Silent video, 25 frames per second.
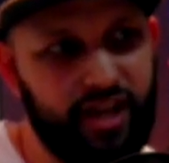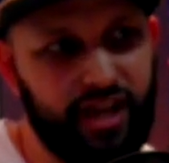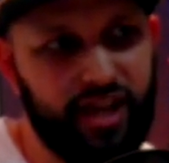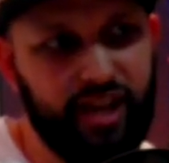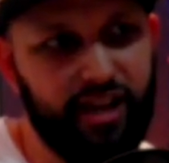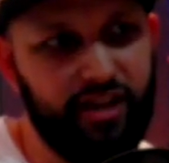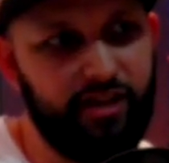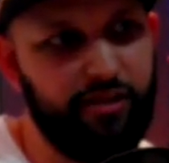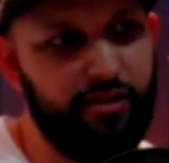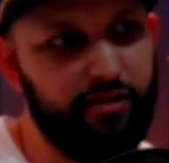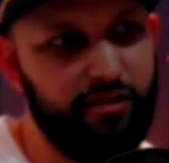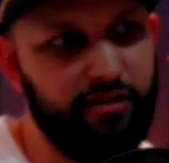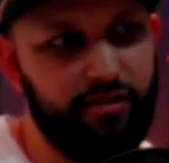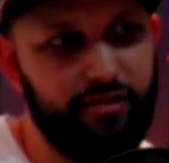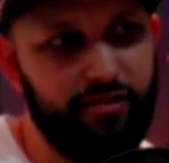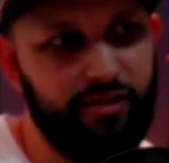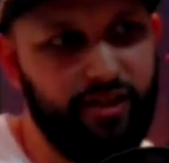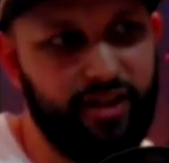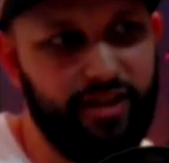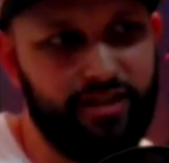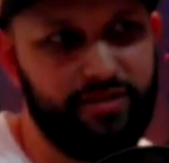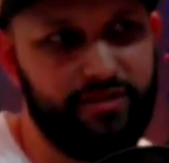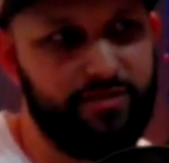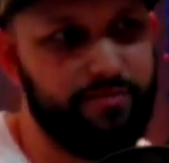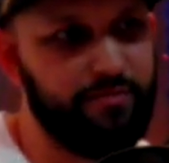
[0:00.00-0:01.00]
Kane
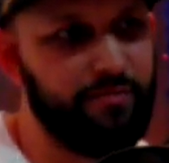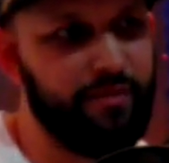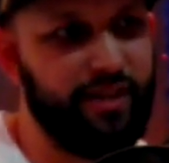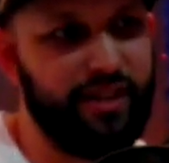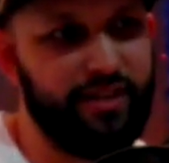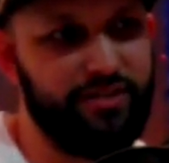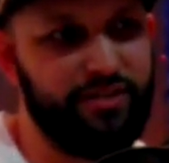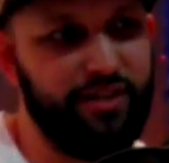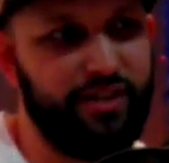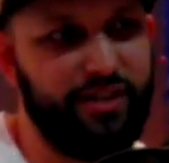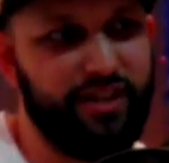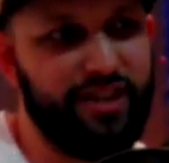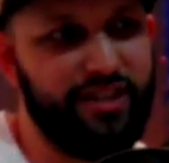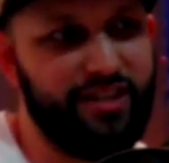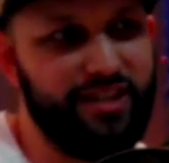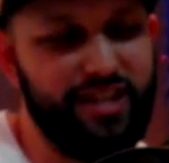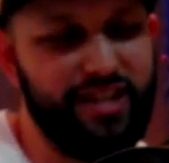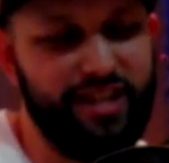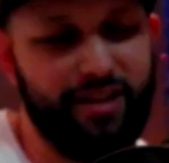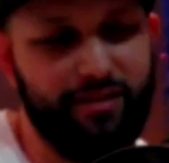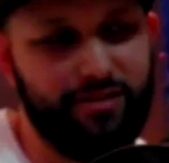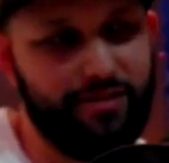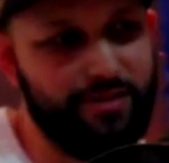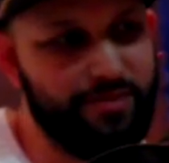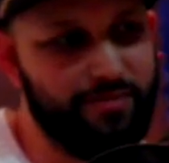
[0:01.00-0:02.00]
as like Duncan
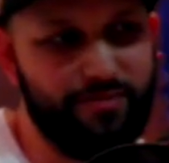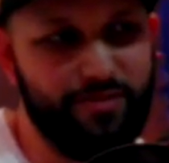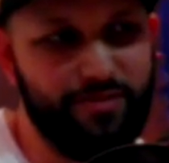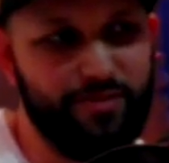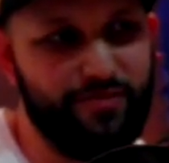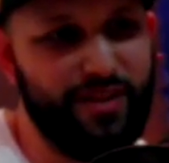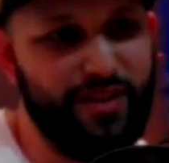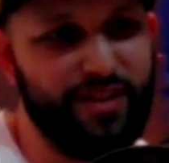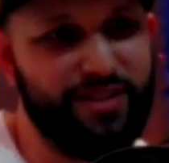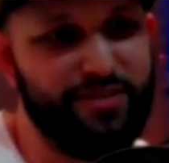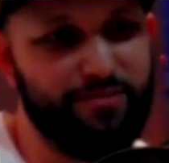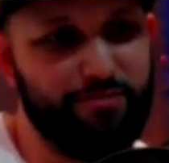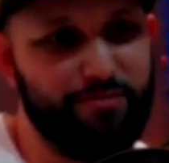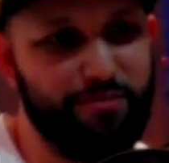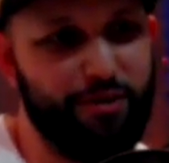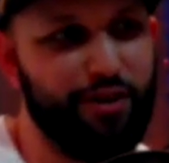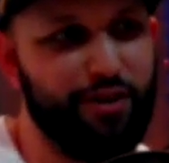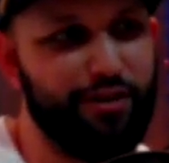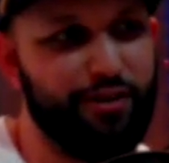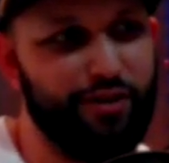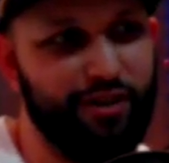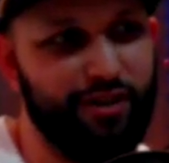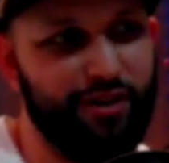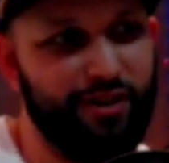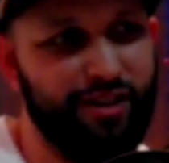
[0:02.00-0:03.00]
Keith's defensive
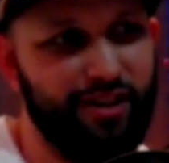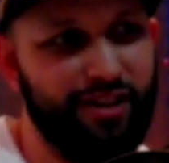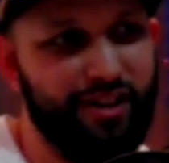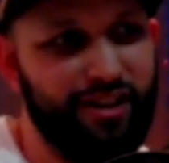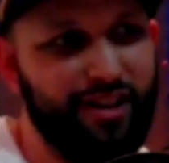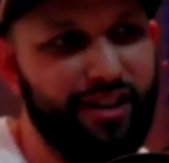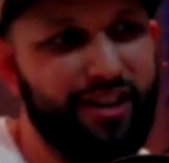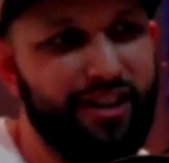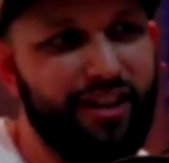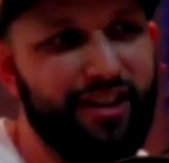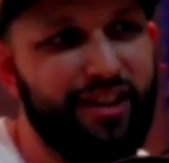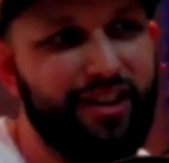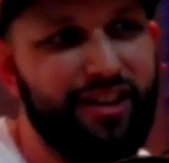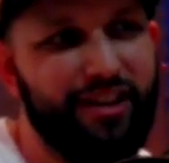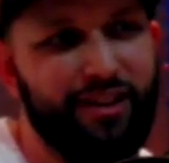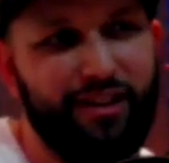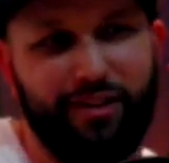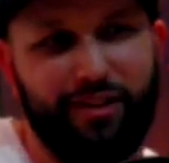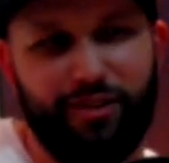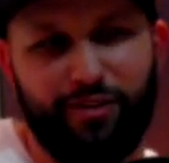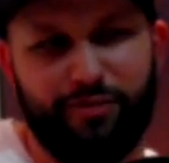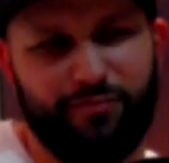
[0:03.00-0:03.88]
partner. Yeah.